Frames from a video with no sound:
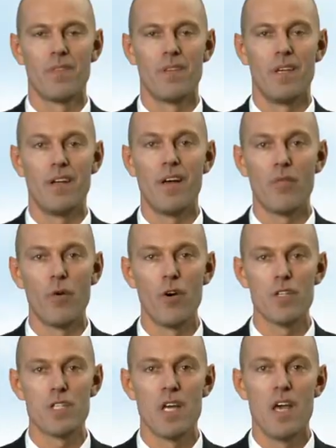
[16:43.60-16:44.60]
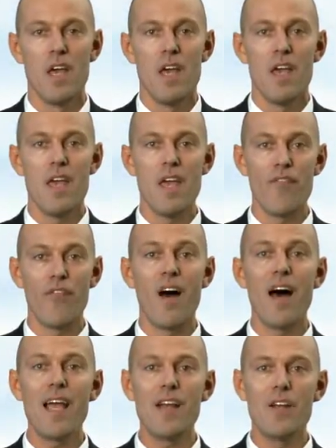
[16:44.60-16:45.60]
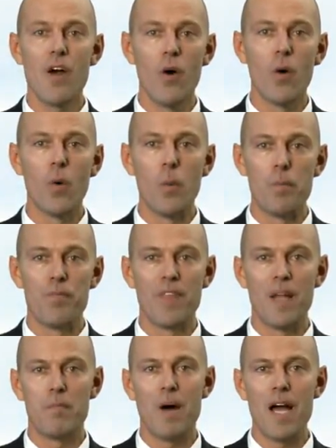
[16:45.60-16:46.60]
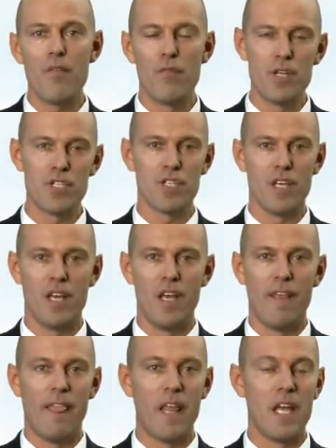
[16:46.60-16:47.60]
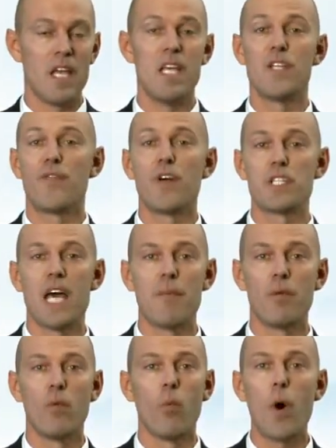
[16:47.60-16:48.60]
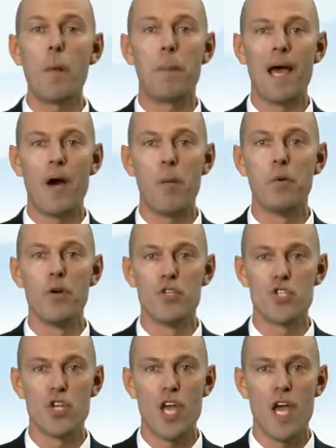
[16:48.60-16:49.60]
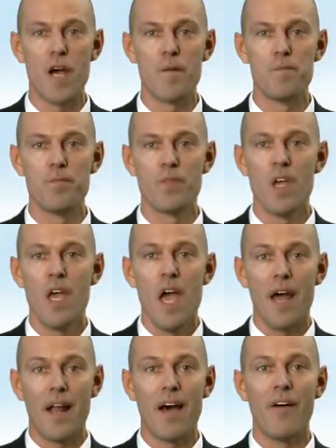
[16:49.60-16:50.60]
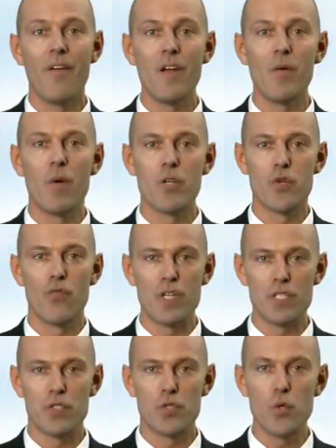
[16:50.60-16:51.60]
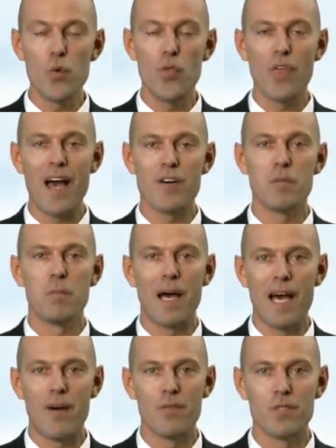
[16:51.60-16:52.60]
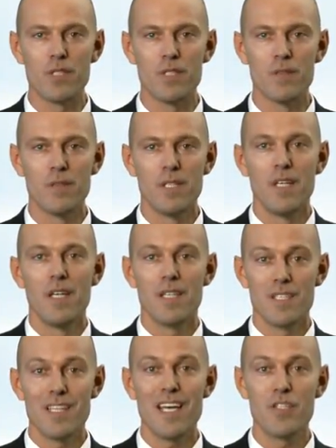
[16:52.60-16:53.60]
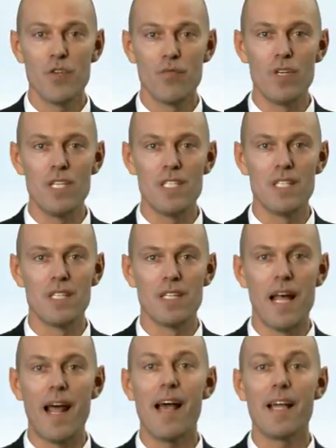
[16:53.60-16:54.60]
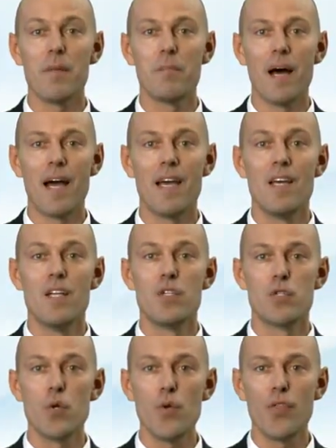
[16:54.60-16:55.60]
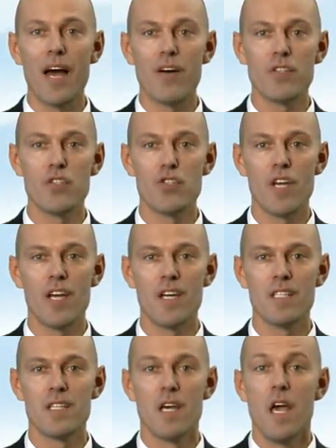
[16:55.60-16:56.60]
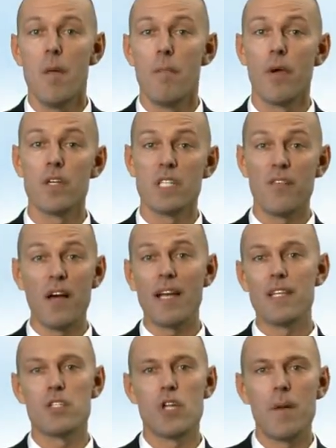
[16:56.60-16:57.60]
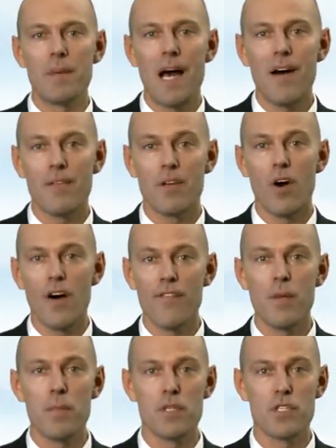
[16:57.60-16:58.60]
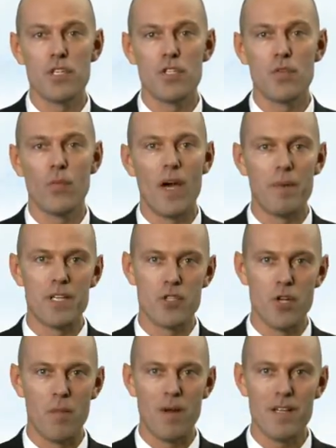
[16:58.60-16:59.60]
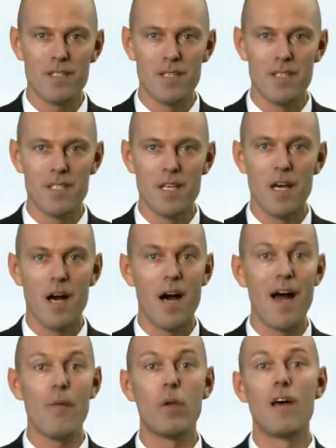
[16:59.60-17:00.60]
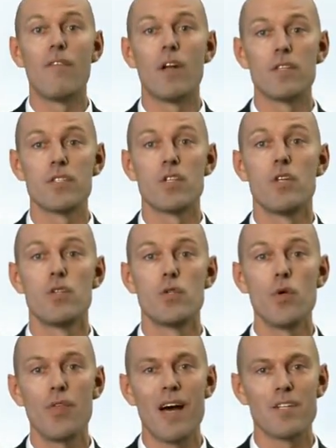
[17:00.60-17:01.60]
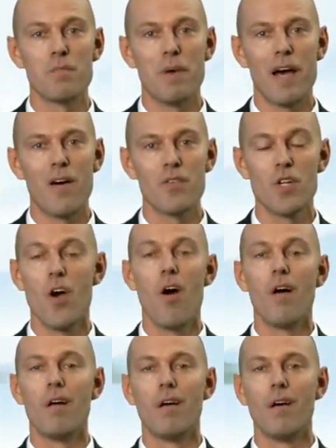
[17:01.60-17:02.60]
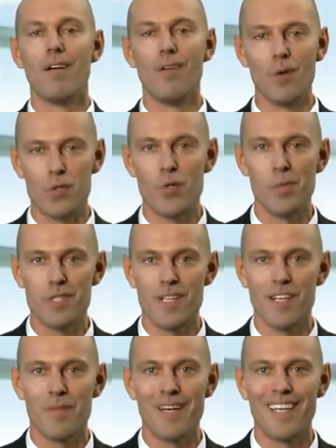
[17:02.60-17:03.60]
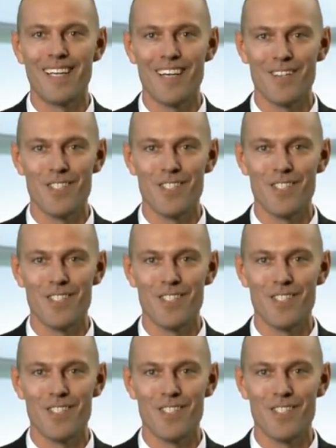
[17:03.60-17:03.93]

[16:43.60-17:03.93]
In other words, if I know that my risk is, for example, £1 per share, and I only want to risk £2,000, it stands to reason that I can buy 2,000 shares, because if I get stopped out of the position where my stop loss is, I will have lost £2,000 or 2% of my account